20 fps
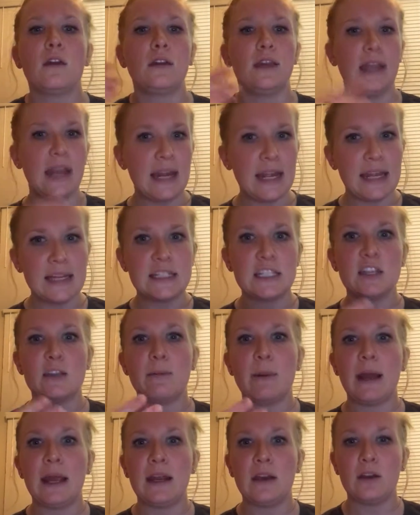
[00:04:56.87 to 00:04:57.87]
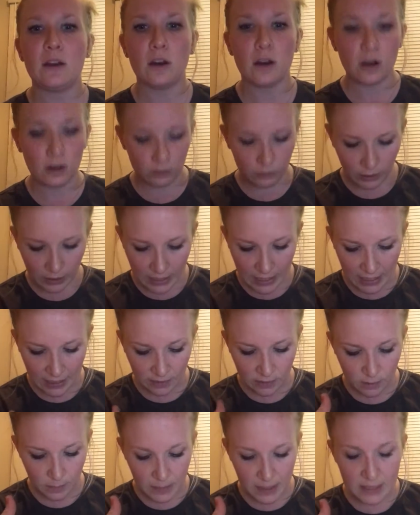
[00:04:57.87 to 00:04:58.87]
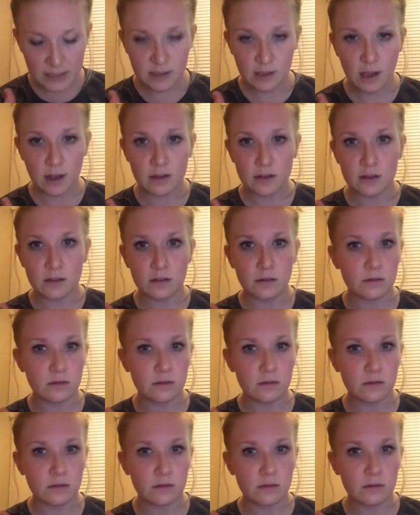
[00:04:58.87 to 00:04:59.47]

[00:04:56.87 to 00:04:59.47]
getting into the binder, looking at the piece that